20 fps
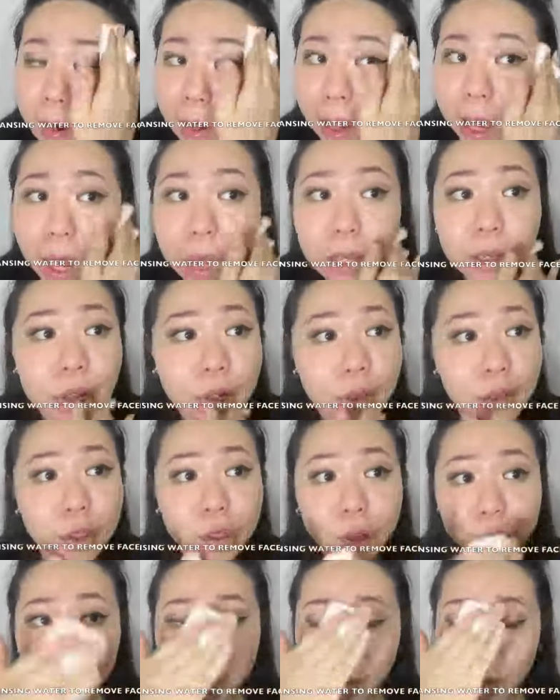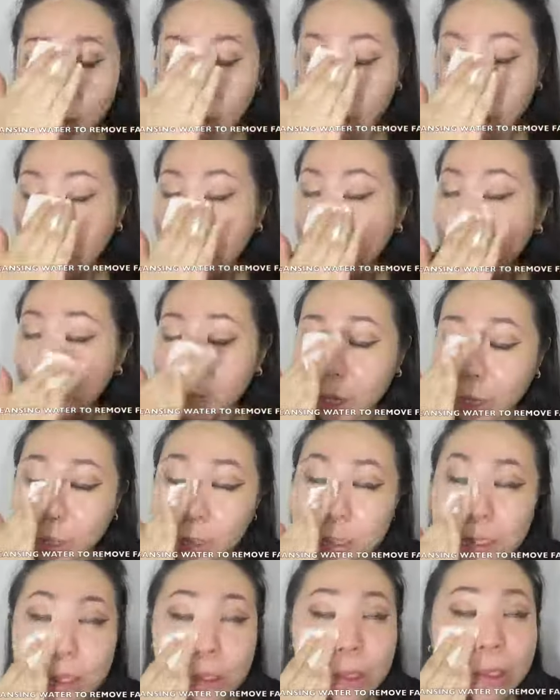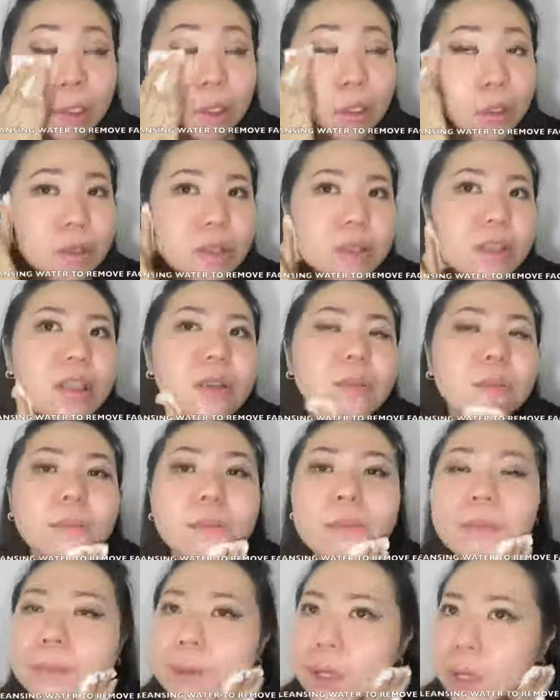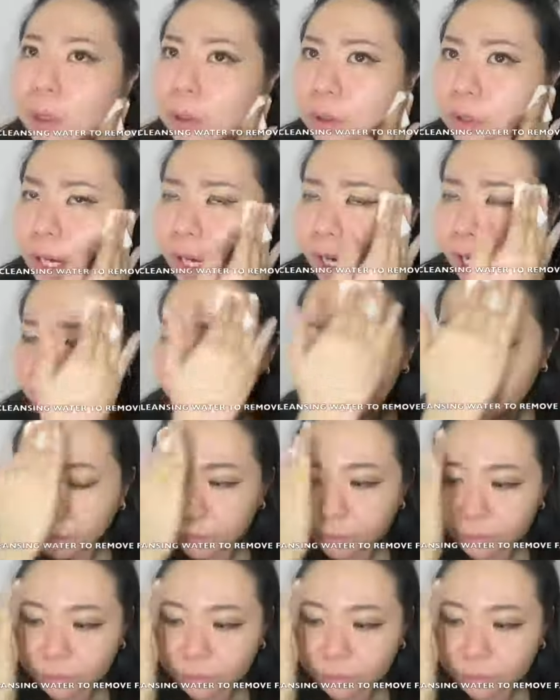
I used to use the BIODERMA